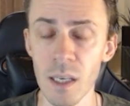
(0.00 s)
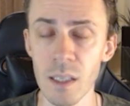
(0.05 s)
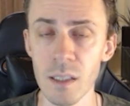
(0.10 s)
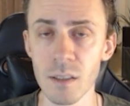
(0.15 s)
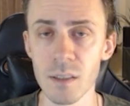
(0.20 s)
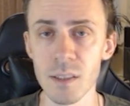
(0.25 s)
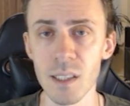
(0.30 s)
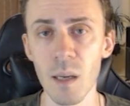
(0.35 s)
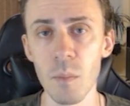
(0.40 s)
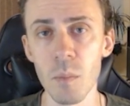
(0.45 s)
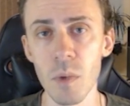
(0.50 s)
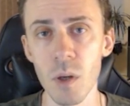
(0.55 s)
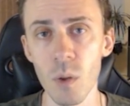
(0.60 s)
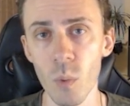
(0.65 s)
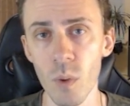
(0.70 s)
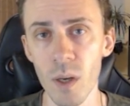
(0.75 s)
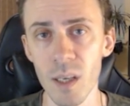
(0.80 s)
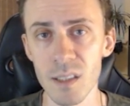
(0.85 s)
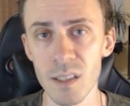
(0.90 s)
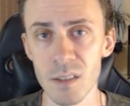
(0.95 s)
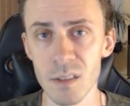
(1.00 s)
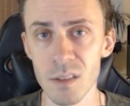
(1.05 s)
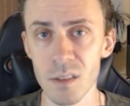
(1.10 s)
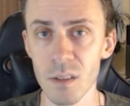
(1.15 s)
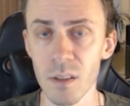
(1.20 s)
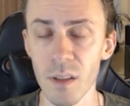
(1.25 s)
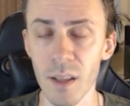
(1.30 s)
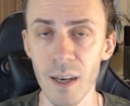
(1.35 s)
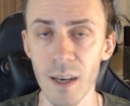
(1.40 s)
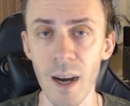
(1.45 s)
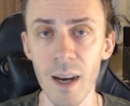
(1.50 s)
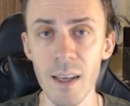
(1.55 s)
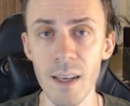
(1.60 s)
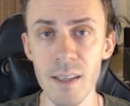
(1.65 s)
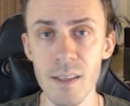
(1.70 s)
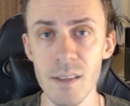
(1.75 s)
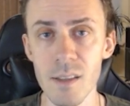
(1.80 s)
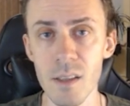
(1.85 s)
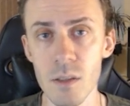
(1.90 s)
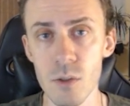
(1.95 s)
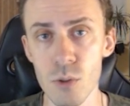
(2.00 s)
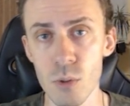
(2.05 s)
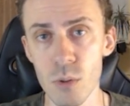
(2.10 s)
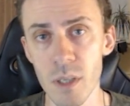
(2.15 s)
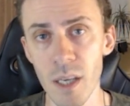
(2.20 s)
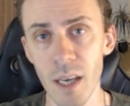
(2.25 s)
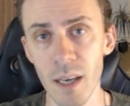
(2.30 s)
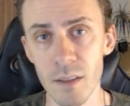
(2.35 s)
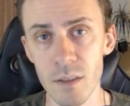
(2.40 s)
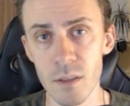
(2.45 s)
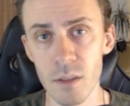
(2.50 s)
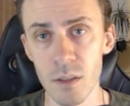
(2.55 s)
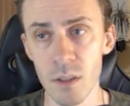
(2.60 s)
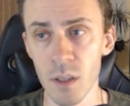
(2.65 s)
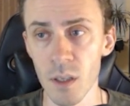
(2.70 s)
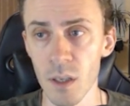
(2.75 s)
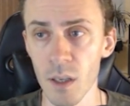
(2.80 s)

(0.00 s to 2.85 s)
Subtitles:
in some quests that are easy to get,